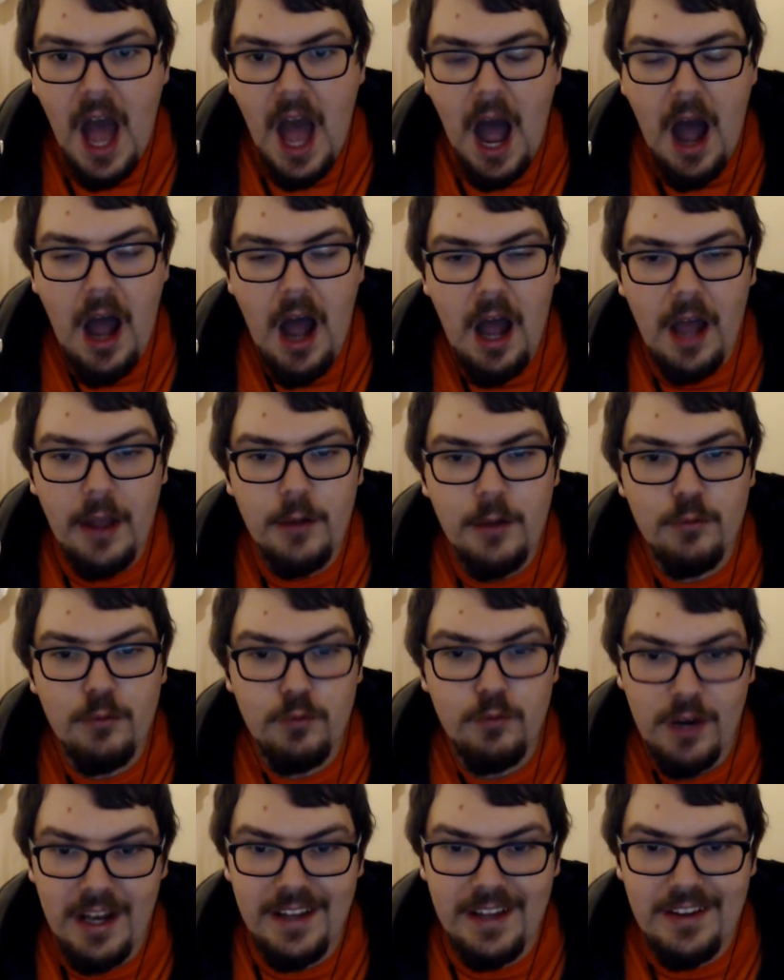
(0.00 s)
I
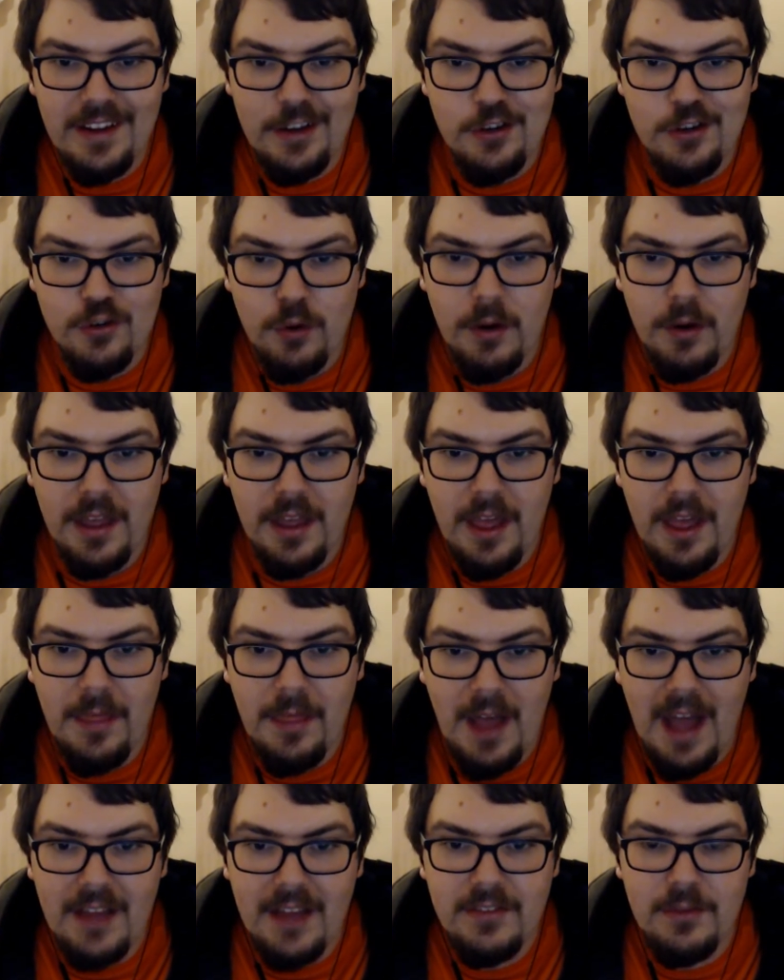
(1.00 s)
really did enjoy
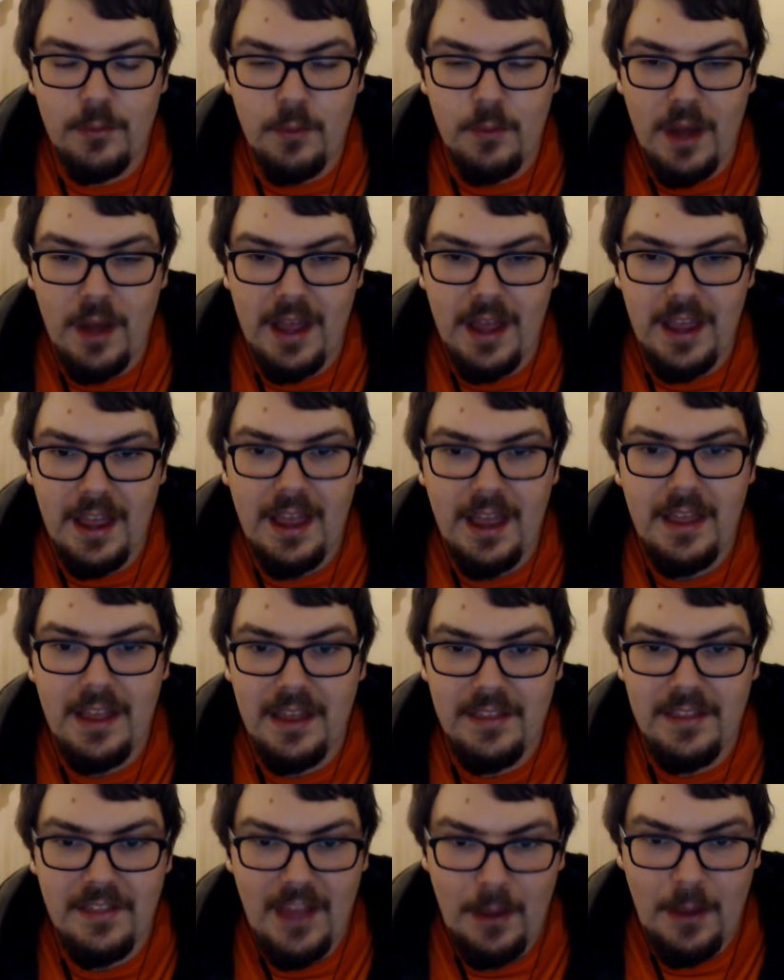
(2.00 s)
that
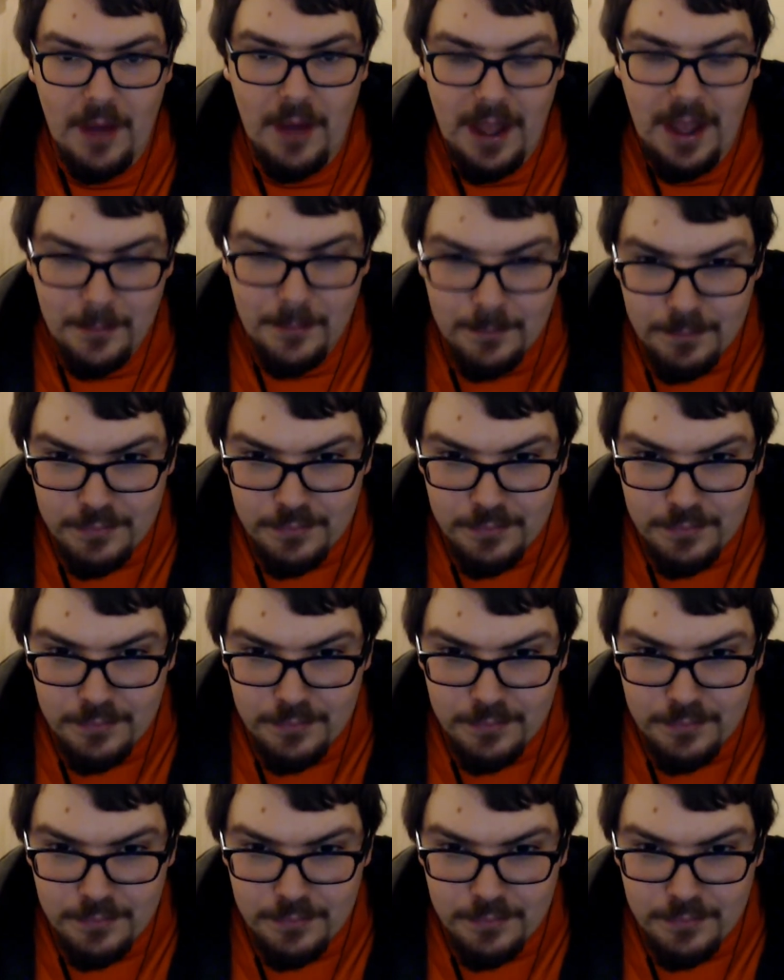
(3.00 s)
way.